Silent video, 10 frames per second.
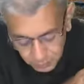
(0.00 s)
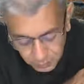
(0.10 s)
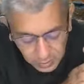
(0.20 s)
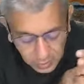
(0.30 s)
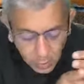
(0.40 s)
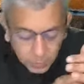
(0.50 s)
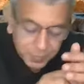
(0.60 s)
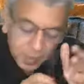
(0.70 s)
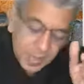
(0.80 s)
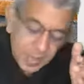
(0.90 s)
Now,
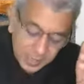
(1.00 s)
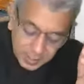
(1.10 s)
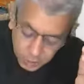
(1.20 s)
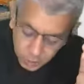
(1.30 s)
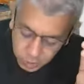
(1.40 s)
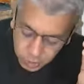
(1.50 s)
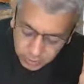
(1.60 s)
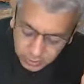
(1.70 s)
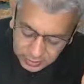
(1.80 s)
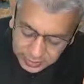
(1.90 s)
in the
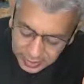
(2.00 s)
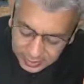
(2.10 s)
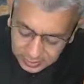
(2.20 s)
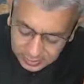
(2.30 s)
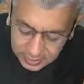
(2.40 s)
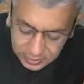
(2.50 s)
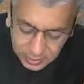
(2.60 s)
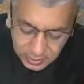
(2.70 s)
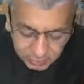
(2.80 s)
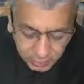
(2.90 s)
question that
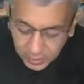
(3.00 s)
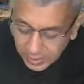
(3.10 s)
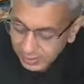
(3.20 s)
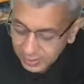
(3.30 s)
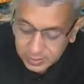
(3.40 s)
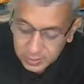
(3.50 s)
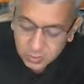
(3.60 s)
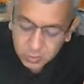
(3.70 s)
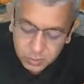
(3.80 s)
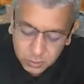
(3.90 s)
we all had done, this
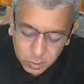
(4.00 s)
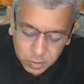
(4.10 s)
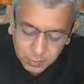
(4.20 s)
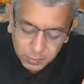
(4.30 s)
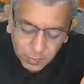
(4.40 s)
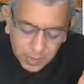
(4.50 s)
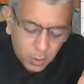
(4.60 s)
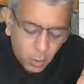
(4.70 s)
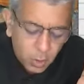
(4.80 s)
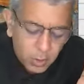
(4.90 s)
was question number 1,
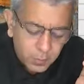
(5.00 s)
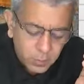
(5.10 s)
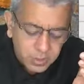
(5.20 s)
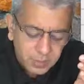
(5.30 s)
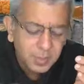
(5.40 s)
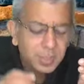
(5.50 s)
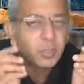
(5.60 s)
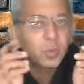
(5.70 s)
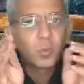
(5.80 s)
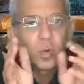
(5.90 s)
almost similar
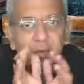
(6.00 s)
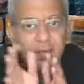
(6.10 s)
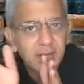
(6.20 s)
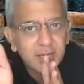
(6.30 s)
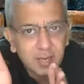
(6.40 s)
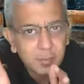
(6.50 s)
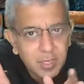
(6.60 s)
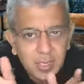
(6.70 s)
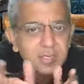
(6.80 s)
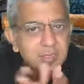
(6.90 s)
to whatever had come in
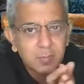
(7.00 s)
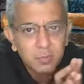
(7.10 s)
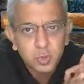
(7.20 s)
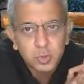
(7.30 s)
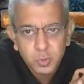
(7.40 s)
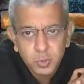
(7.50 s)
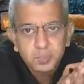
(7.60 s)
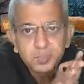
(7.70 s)
exams also.